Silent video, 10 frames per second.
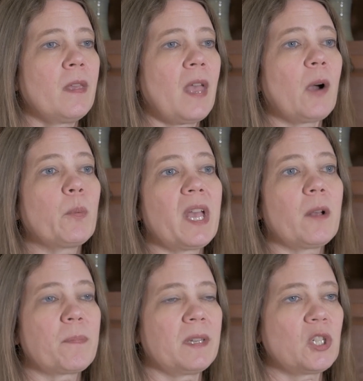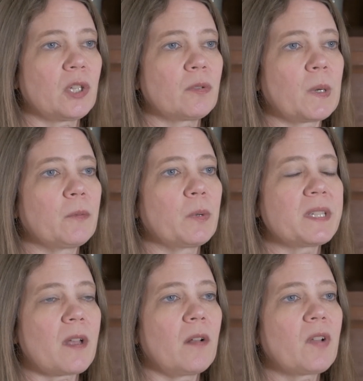help the children
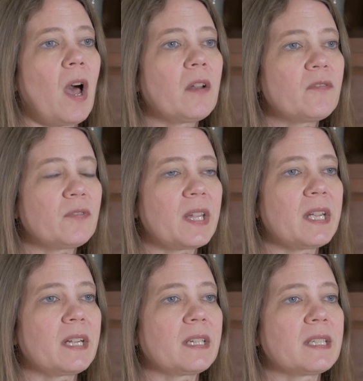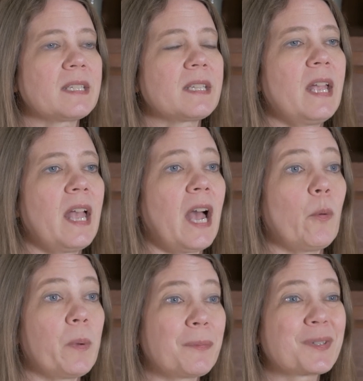resolve conflicts,
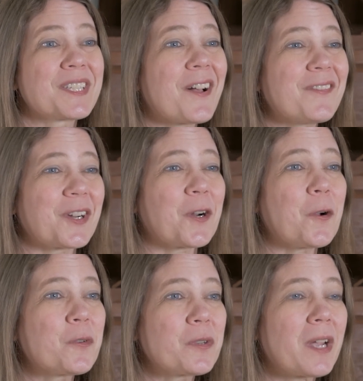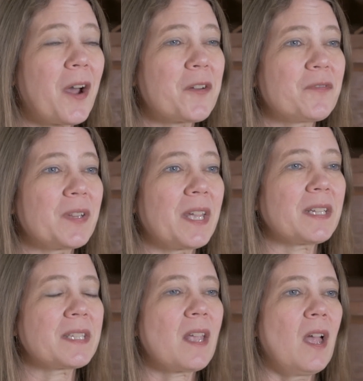how we resolve our own conflicts.